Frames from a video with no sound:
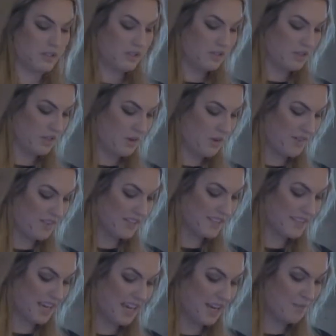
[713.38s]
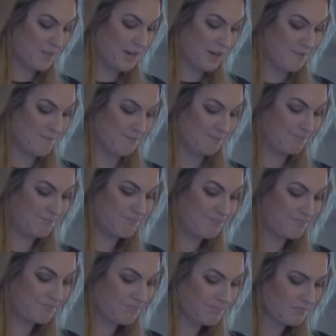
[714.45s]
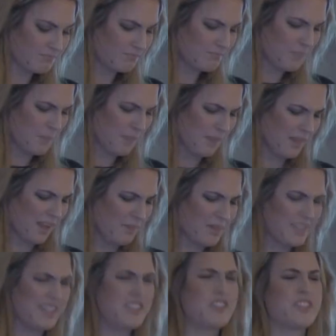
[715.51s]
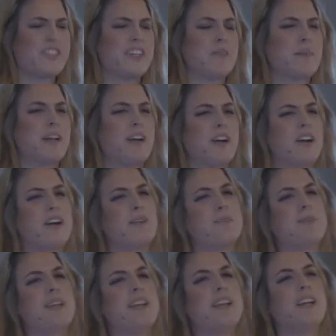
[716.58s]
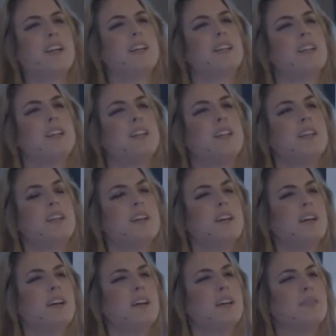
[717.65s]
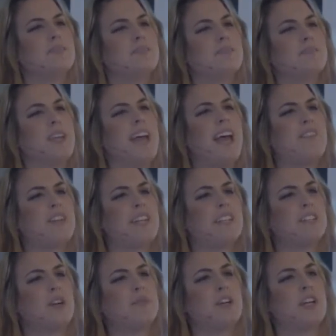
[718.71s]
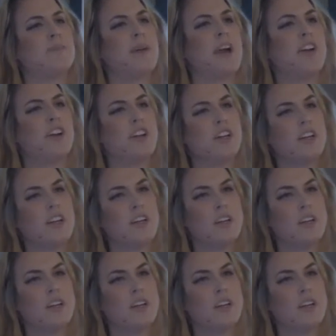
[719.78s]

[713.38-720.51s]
So at this time, um, I wasn't interested in my art being um, heavy subject matter,